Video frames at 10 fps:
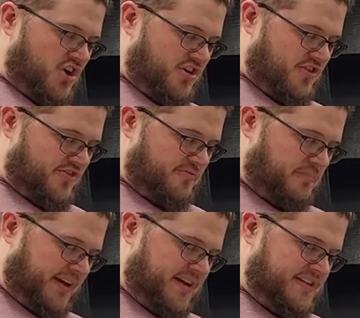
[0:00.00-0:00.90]
curved
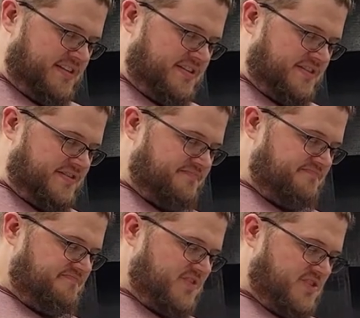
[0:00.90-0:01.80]
blades,
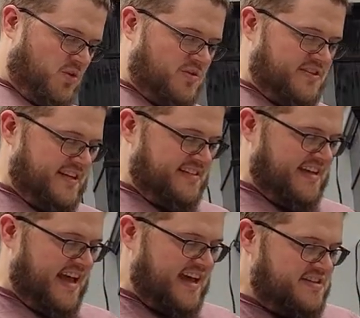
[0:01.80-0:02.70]
swords against
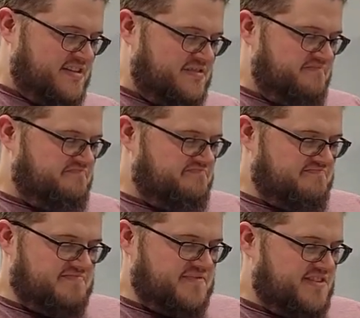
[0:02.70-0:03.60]
axes.
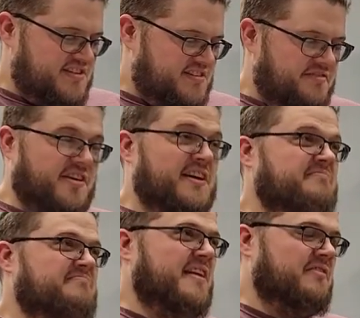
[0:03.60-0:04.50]
Such a fight
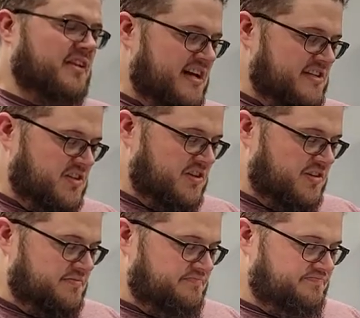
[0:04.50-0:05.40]
never lasts
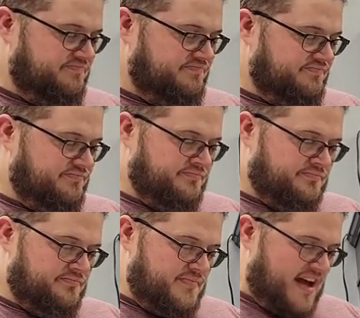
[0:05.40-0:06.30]
long.
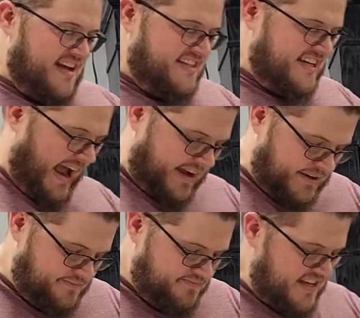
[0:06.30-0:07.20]
I attack.
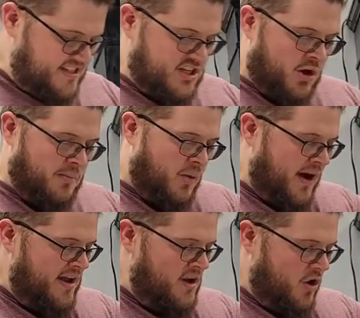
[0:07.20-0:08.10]
It's the only
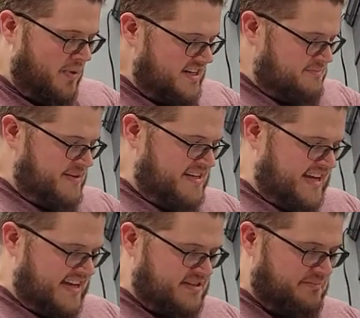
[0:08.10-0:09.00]
way I know. My speed
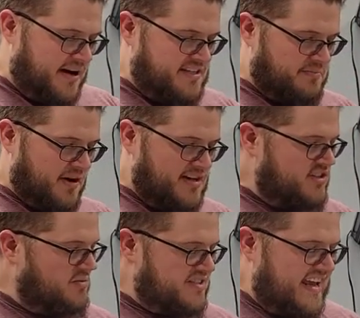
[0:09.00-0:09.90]
takes him by surprise,
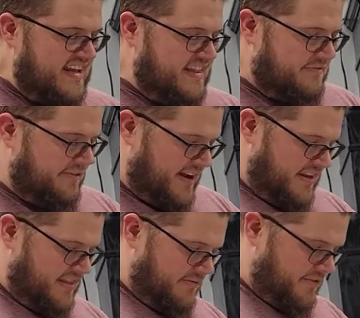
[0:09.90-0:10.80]
almost ending the fight
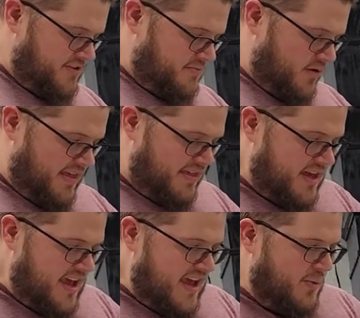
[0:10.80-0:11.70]
in the first breath.
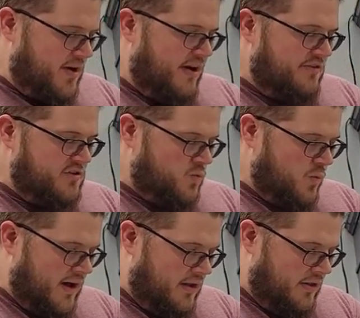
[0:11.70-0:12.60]
He recovers
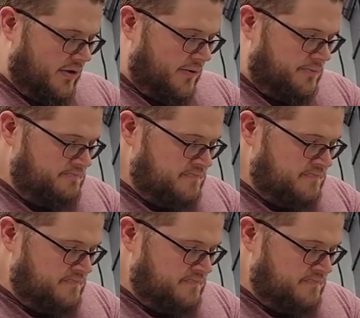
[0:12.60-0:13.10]
well, though.